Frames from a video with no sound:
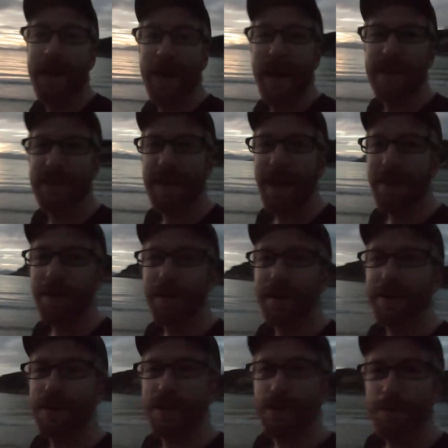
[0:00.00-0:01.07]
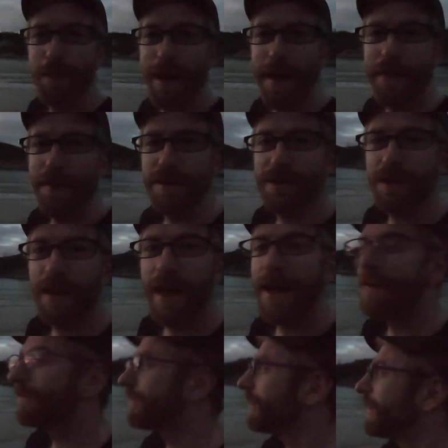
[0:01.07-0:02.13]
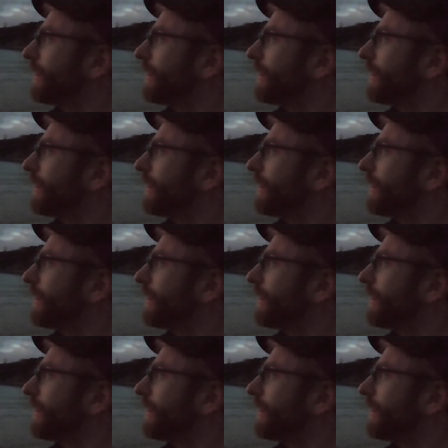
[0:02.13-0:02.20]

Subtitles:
It's not looking too bad. There's a lot of